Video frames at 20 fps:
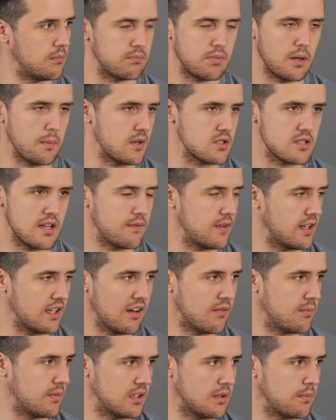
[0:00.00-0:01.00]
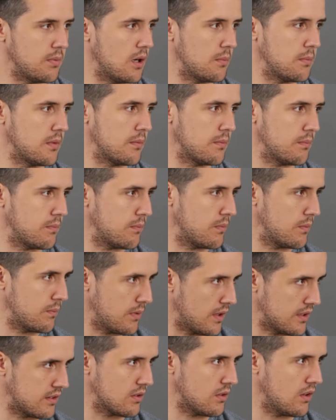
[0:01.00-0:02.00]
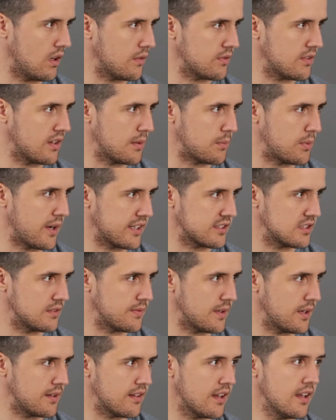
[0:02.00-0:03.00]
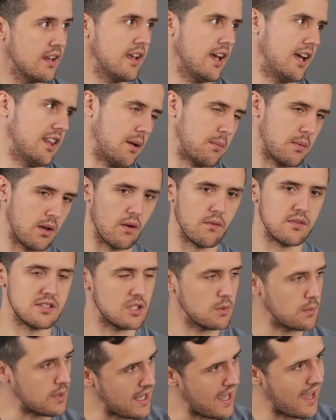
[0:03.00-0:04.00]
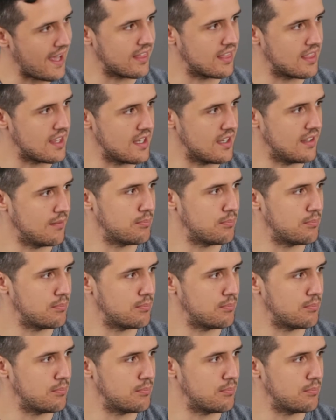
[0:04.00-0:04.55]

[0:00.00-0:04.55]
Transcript: pretty much every government department until after the Brexit vote, and then we had the